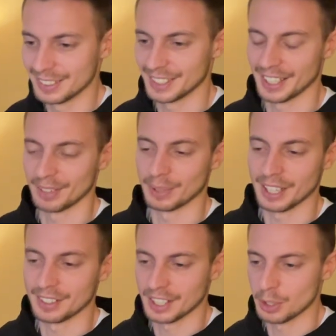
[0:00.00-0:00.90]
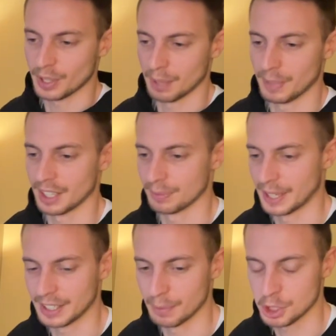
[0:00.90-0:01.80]
Yeah, but until you can make
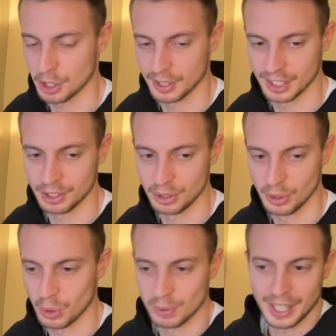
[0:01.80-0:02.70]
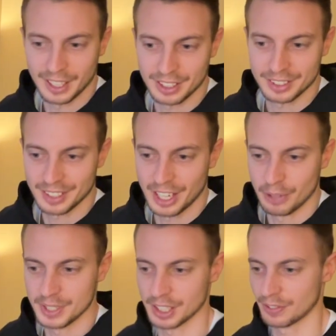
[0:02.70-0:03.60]
them sure that you know like how
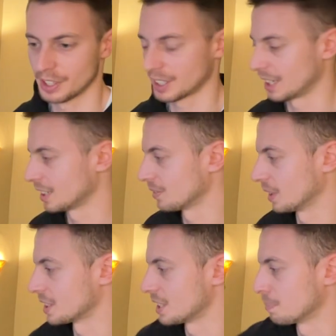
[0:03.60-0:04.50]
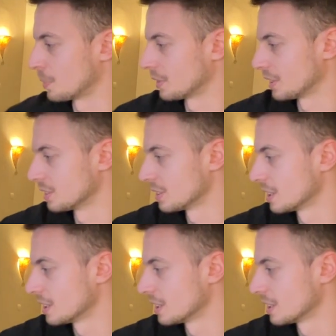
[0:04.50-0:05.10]
is it working, what is important